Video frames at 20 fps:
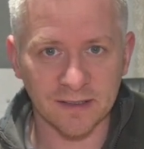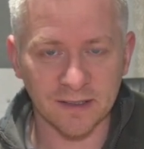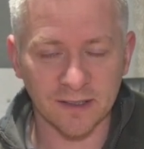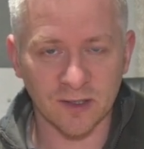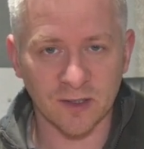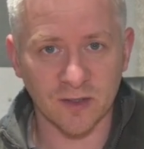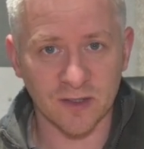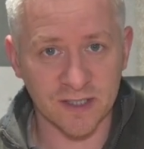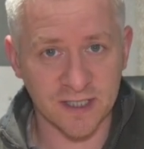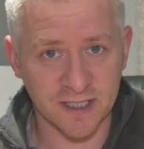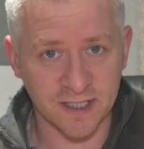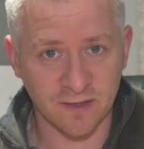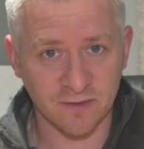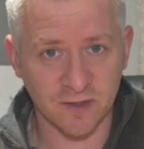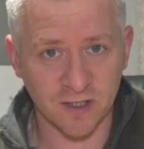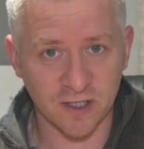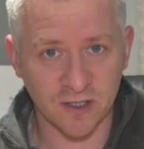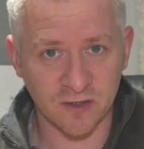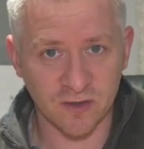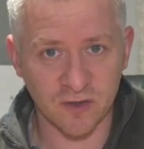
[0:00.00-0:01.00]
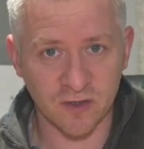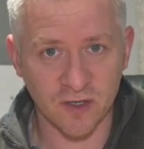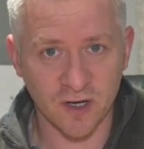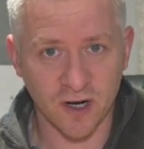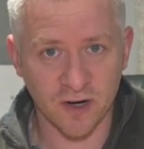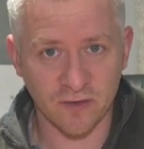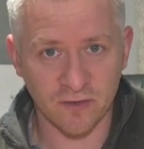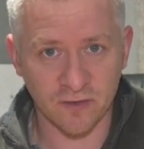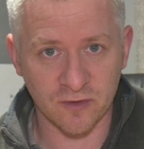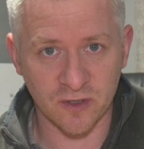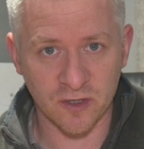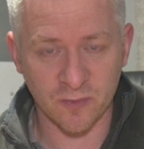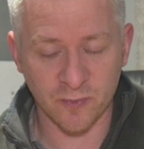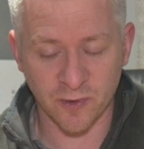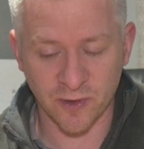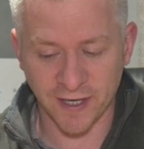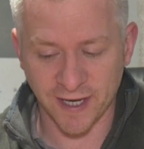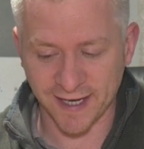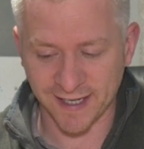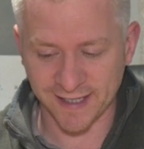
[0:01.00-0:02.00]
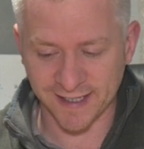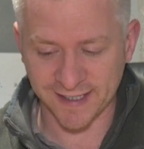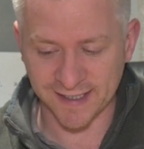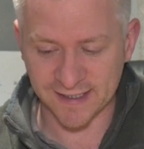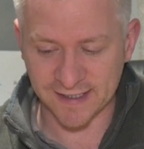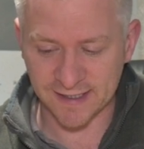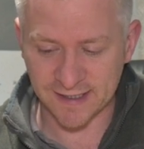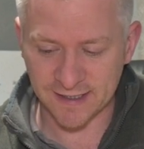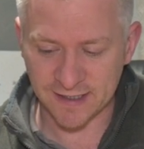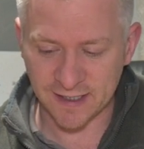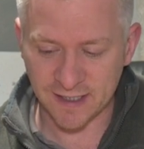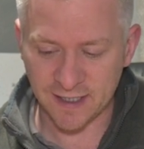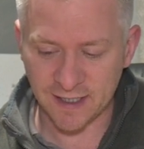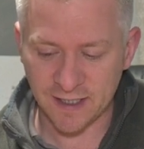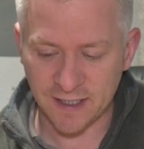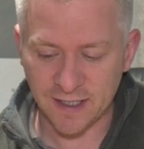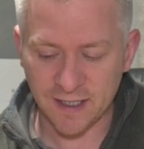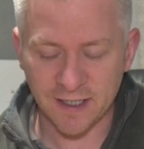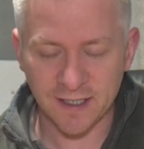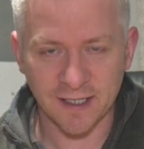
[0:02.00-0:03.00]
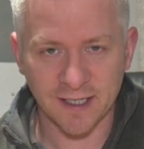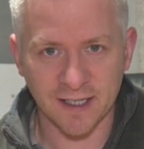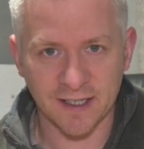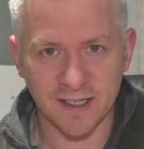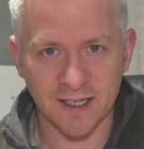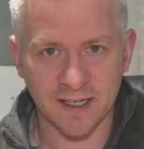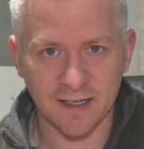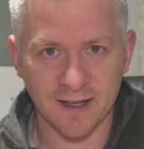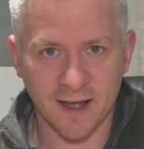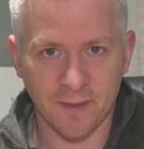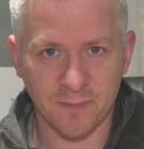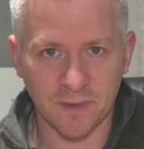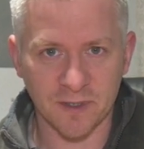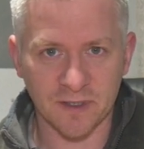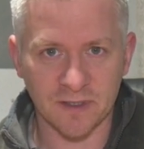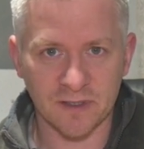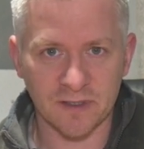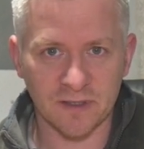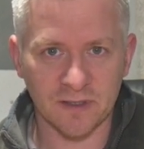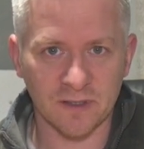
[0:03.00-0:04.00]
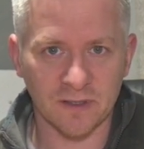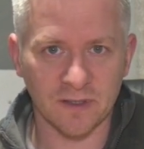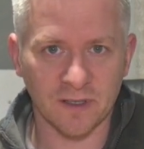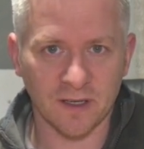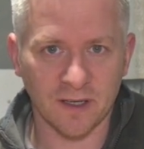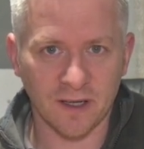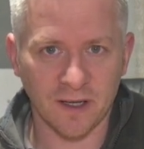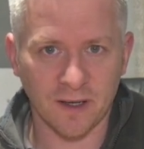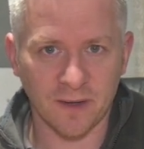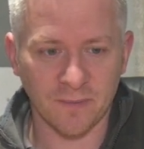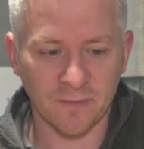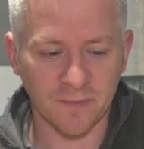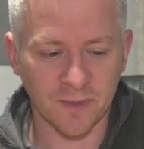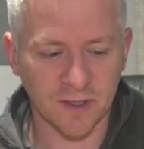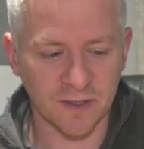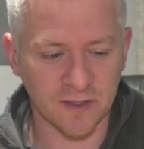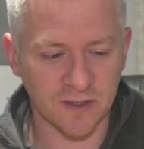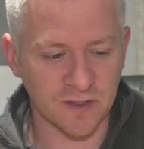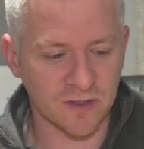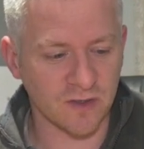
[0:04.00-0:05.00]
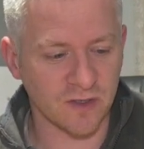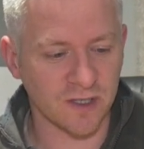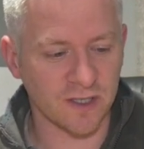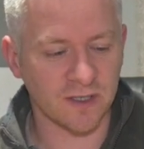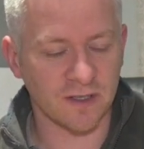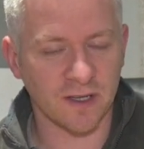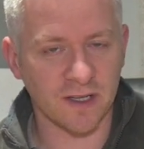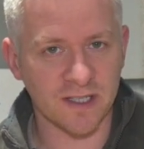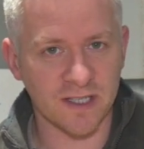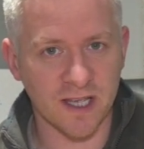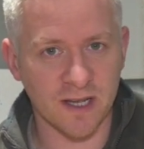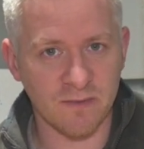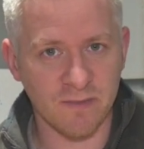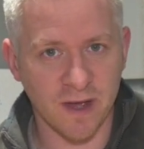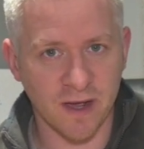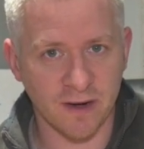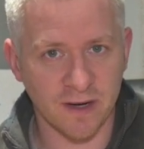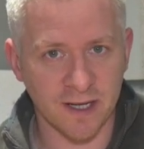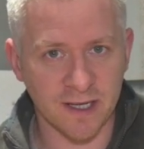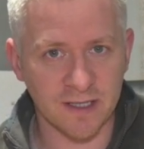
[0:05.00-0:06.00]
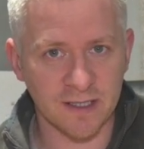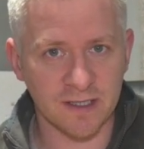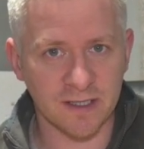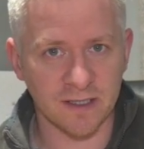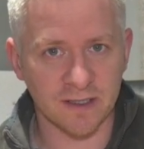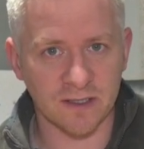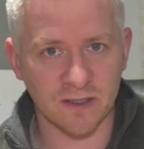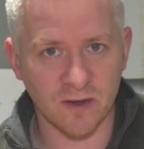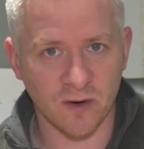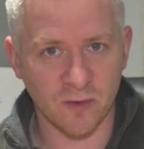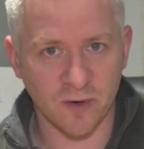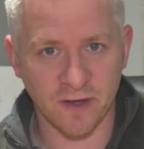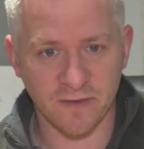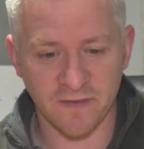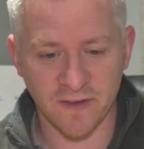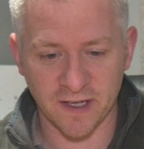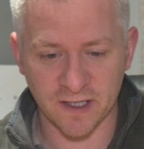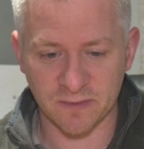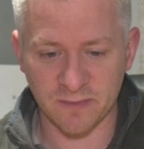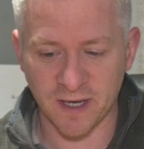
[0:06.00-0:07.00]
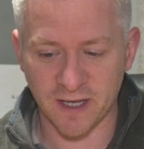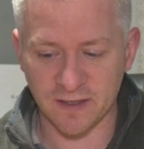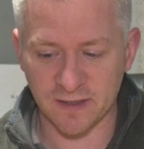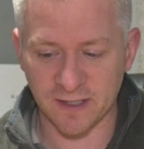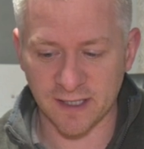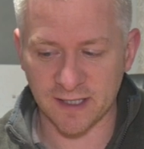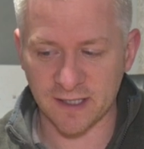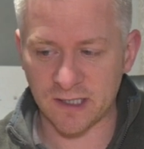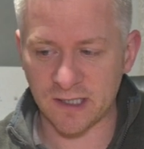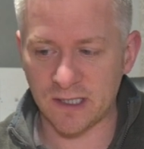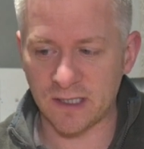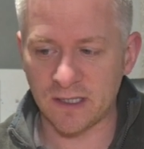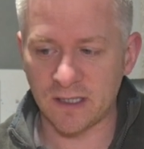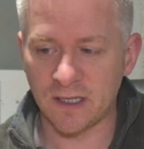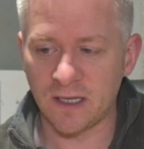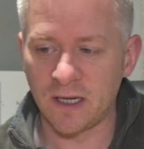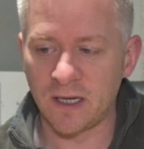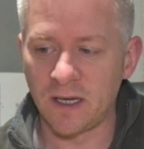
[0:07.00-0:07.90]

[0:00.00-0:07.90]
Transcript: Nikon 70-200 2.8 lens. Get the adapters, because it's not a Z-mount lens, it's an old FX mount lens.